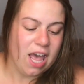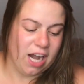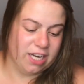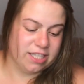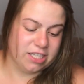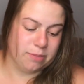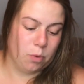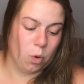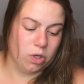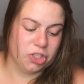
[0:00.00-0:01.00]
And it says
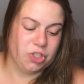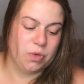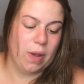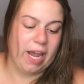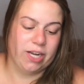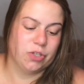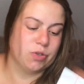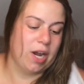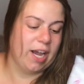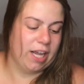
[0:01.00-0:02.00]
important to hang to dry